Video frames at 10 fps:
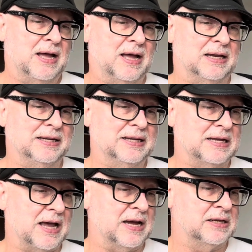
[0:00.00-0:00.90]
Lee
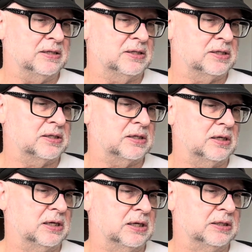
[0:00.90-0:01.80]
Konitz
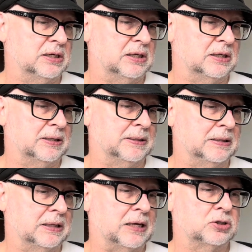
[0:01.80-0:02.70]
on
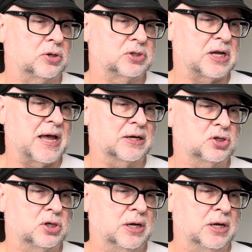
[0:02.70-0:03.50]
alto sax,